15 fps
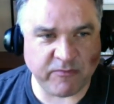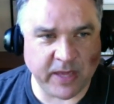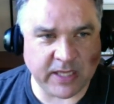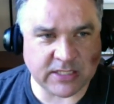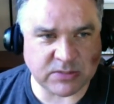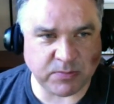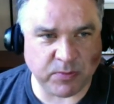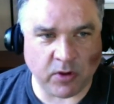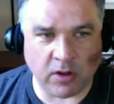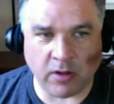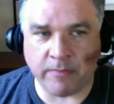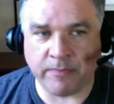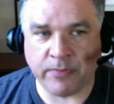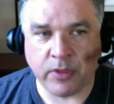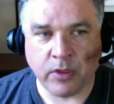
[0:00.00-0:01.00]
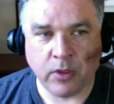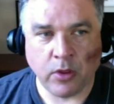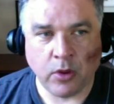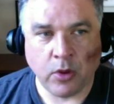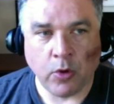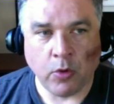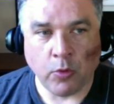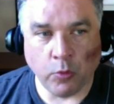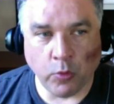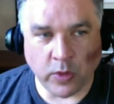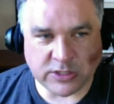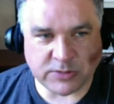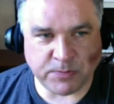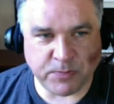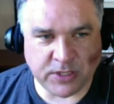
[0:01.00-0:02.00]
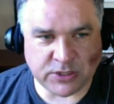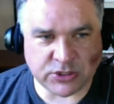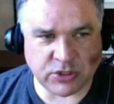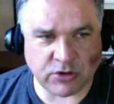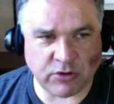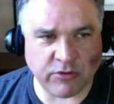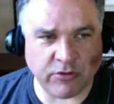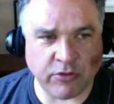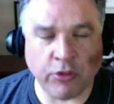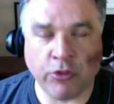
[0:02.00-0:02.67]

baseball, which pitcher